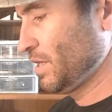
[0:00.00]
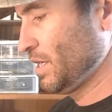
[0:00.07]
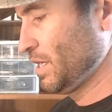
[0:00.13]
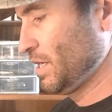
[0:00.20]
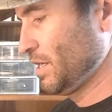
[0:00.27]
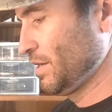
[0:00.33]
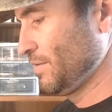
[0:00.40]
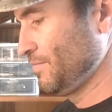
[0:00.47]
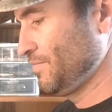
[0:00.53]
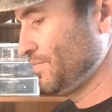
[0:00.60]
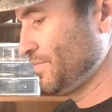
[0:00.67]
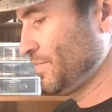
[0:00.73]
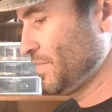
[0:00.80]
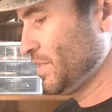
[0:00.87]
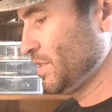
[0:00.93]

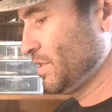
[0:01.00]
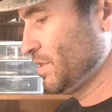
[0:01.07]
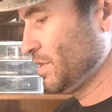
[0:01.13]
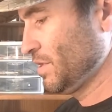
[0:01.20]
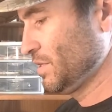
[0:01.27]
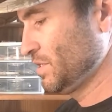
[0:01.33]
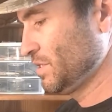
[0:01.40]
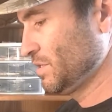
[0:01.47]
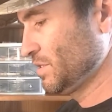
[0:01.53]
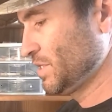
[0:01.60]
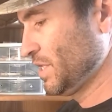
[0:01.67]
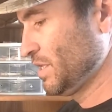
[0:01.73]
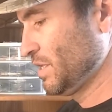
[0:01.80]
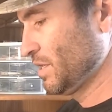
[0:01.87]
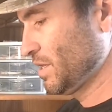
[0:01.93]
Because it'll
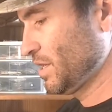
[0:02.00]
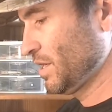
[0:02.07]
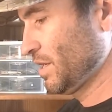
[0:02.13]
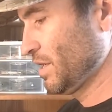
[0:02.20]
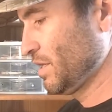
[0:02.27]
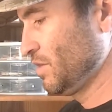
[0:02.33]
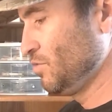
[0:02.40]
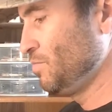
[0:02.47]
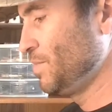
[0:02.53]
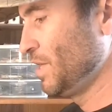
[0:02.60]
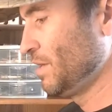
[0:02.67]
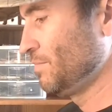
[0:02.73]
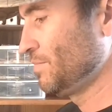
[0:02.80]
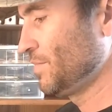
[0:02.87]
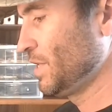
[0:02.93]
tend to kind of goop
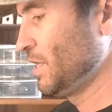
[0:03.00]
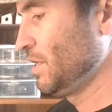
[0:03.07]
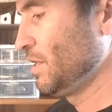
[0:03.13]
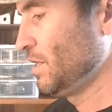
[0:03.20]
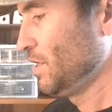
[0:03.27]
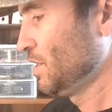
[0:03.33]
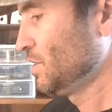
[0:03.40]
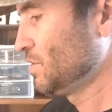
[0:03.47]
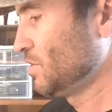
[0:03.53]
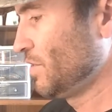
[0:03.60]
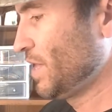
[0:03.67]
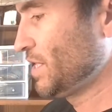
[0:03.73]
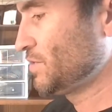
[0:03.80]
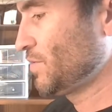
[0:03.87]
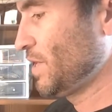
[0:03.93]
up. So
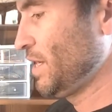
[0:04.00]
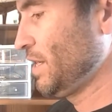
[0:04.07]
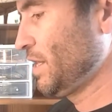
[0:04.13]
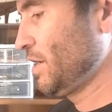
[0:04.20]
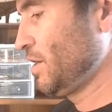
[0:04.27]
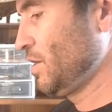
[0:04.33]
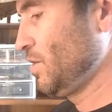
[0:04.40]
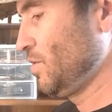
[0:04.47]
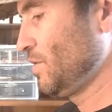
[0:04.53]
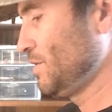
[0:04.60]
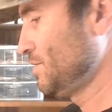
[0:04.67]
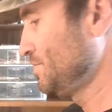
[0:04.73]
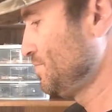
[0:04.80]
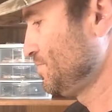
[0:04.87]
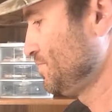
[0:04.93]
that's ready to go.